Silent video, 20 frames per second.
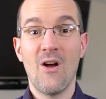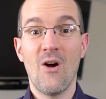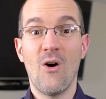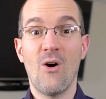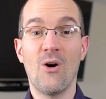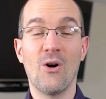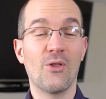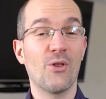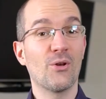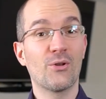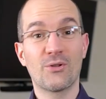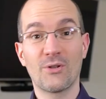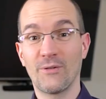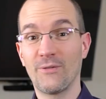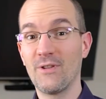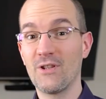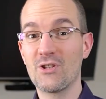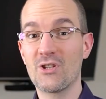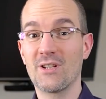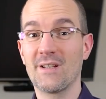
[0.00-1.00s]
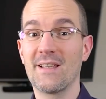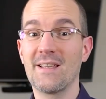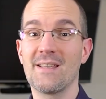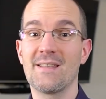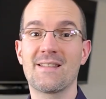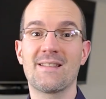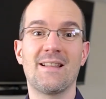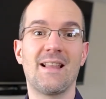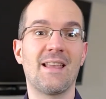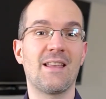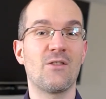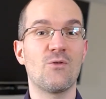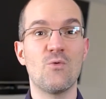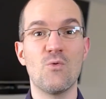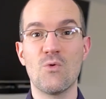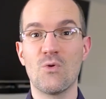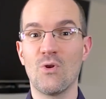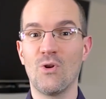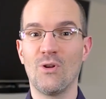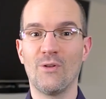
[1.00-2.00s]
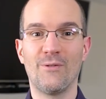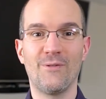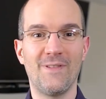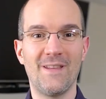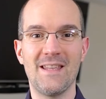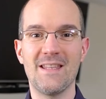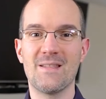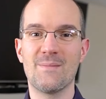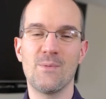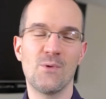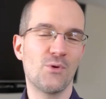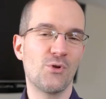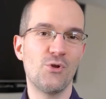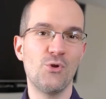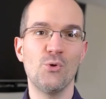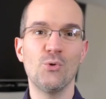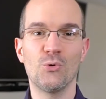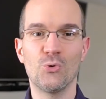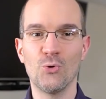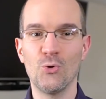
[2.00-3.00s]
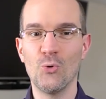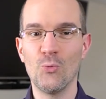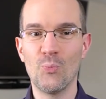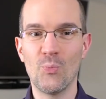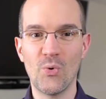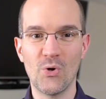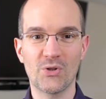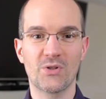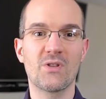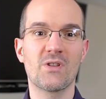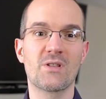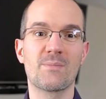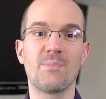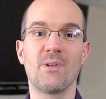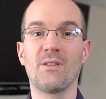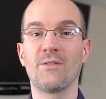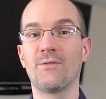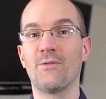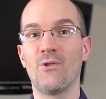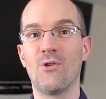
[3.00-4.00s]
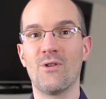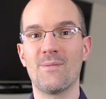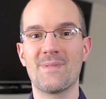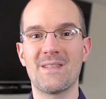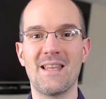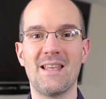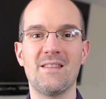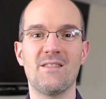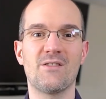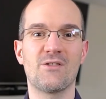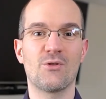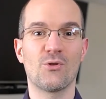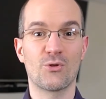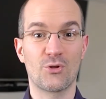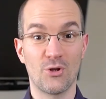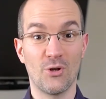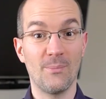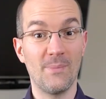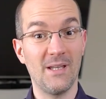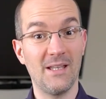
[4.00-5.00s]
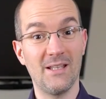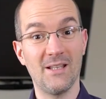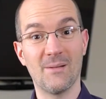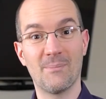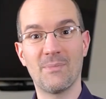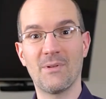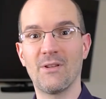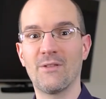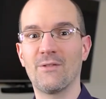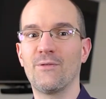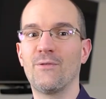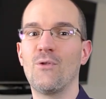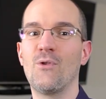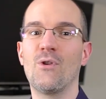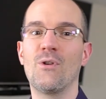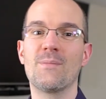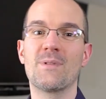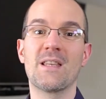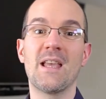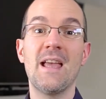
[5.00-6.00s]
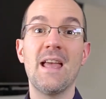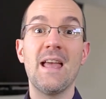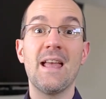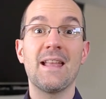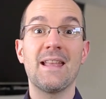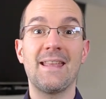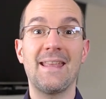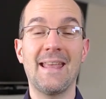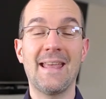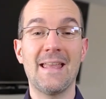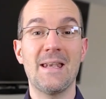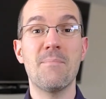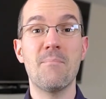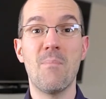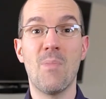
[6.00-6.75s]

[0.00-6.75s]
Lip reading: Other traffic channels like Google, Facebook, YouTube, podcast platforms, and social media platforms can